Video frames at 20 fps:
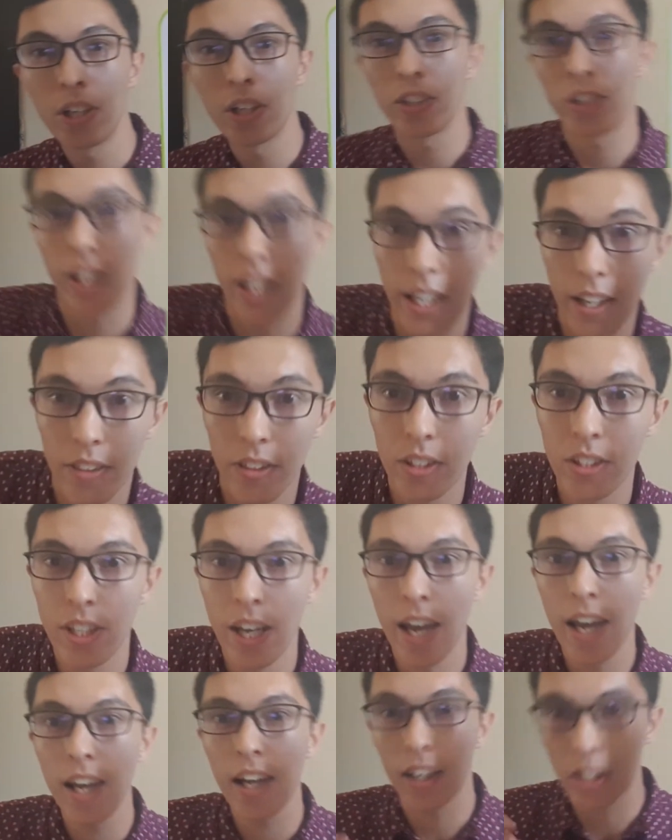to hit the
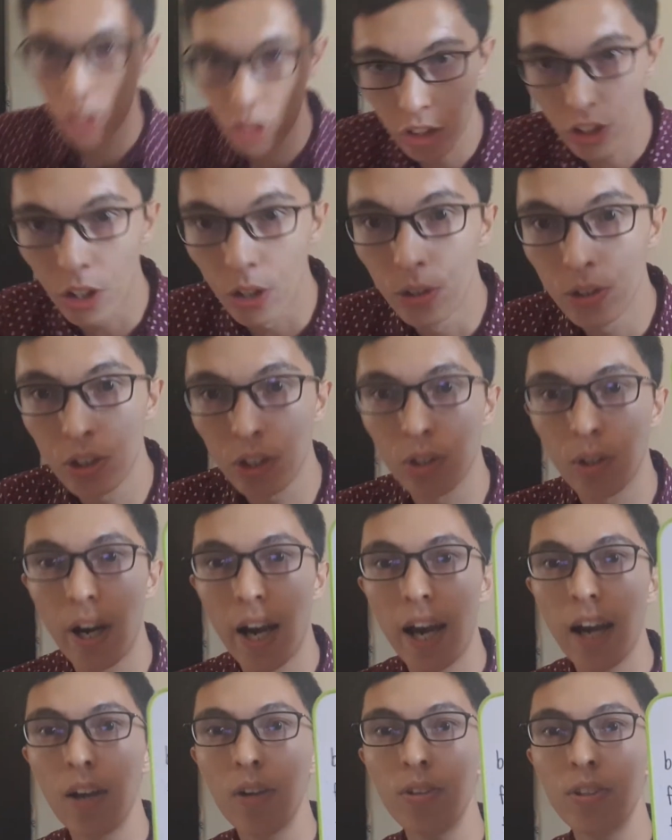deck, to go to
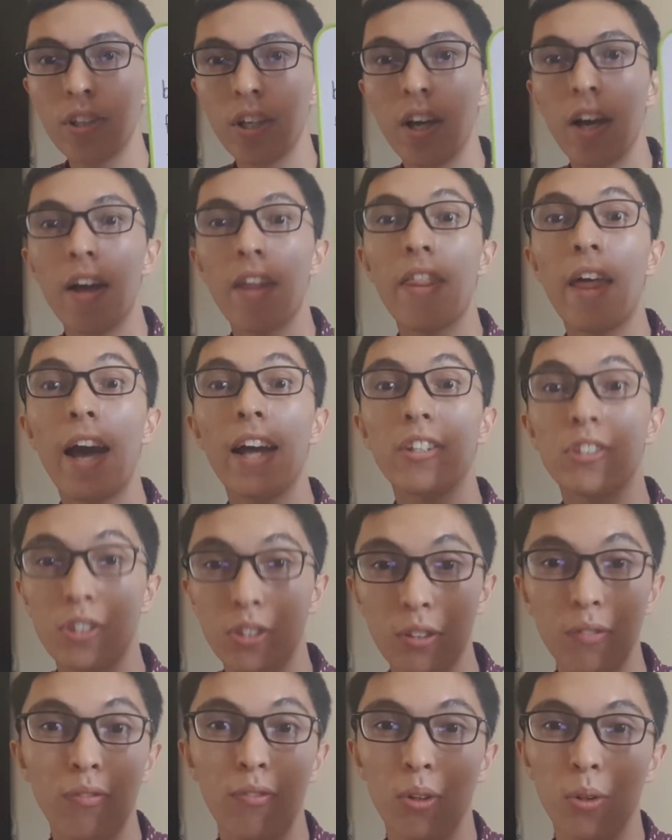ground, that's
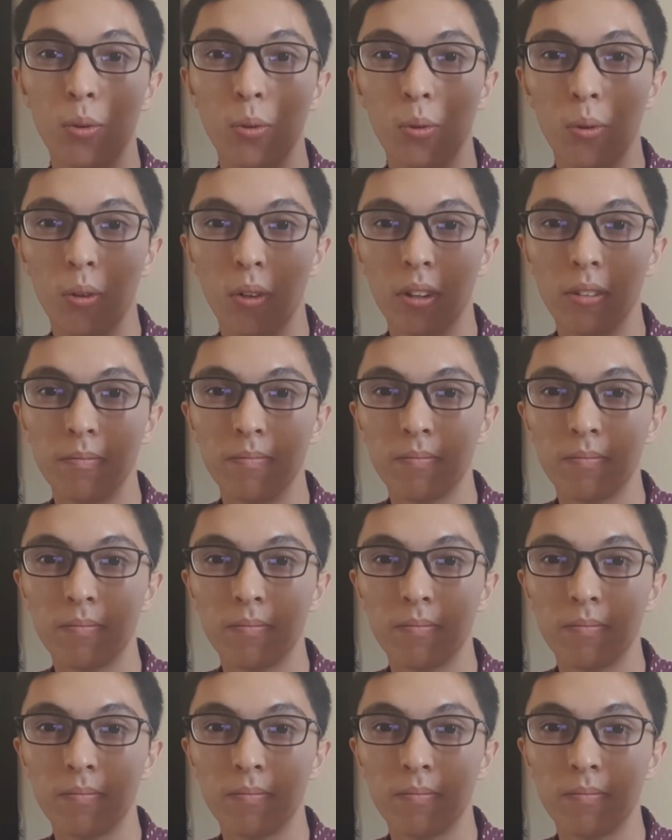to fall.